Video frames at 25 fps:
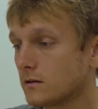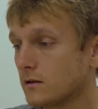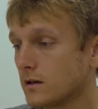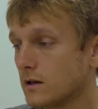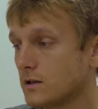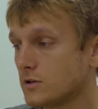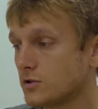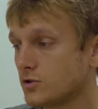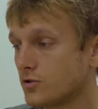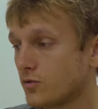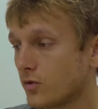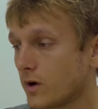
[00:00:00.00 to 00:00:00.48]

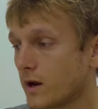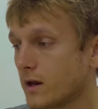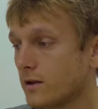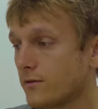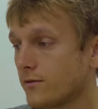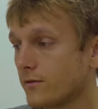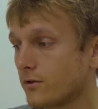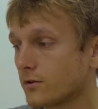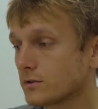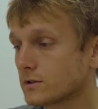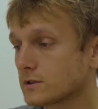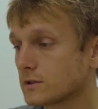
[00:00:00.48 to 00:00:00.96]
in gray
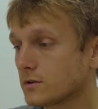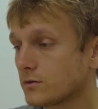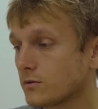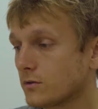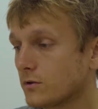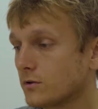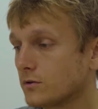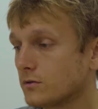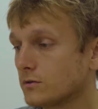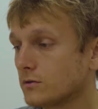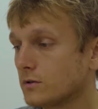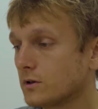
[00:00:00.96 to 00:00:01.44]
for
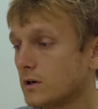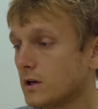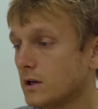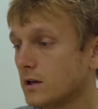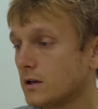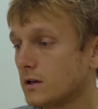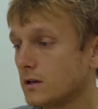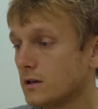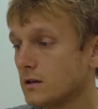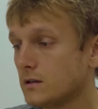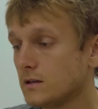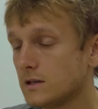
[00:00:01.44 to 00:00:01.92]
0,
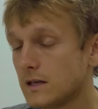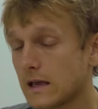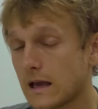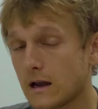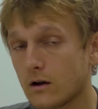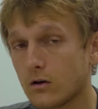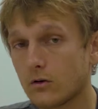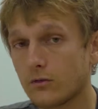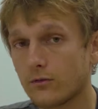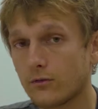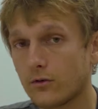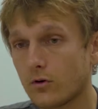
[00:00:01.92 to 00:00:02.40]
in
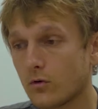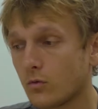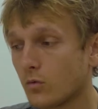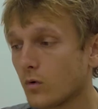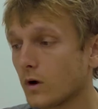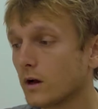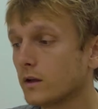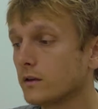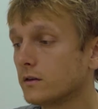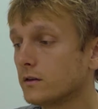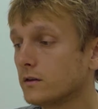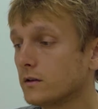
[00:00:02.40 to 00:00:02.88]
yellow for
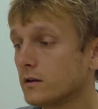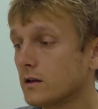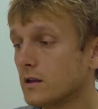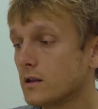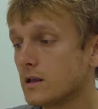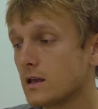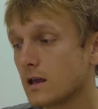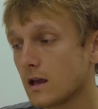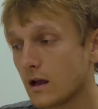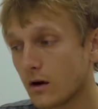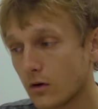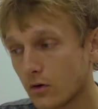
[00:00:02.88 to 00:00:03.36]
1,
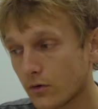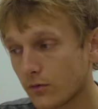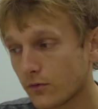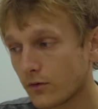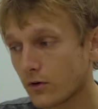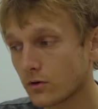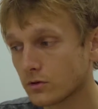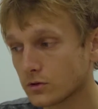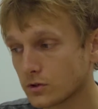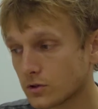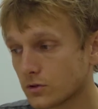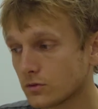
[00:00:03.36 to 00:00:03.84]
in yellow
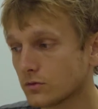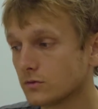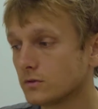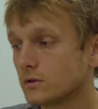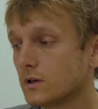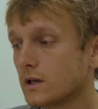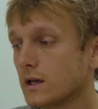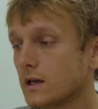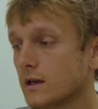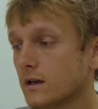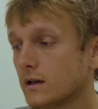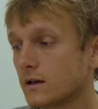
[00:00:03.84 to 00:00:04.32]
for 2,
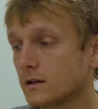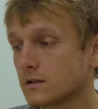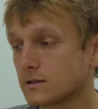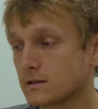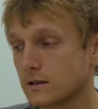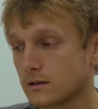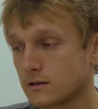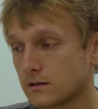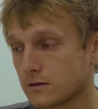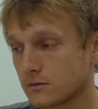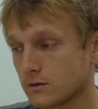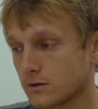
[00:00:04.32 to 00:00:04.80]

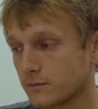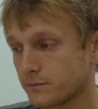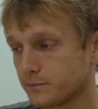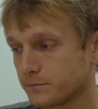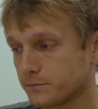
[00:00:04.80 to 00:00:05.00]
etc.